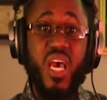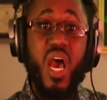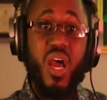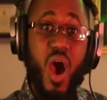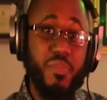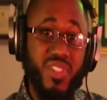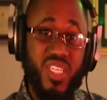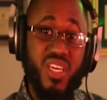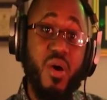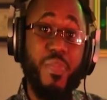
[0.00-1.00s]

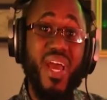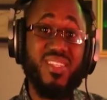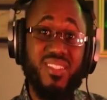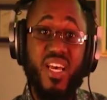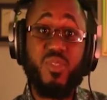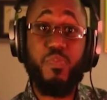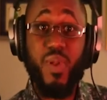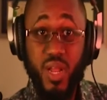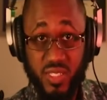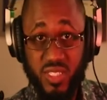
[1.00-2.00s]
CompTIA Pentest
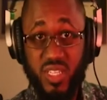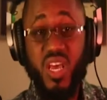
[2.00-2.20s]
Plus.